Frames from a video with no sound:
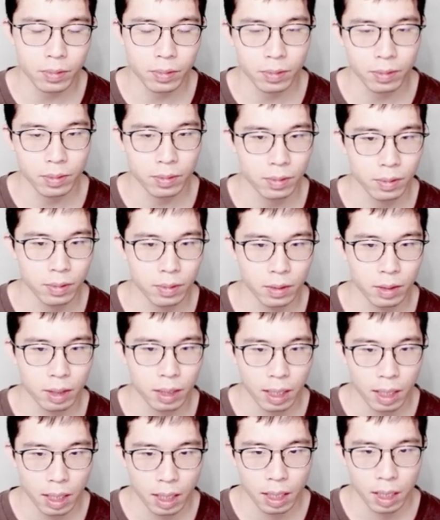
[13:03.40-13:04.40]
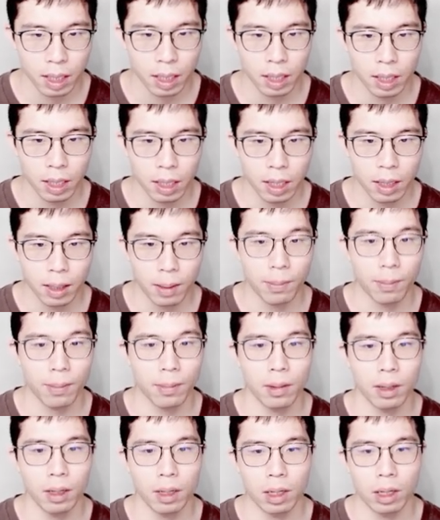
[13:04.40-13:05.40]

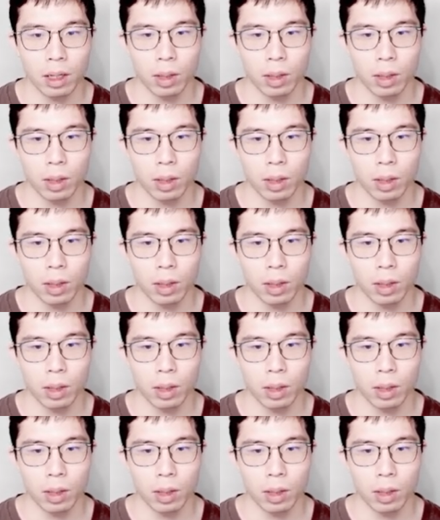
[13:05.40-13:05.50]
No one is speaking in this clip.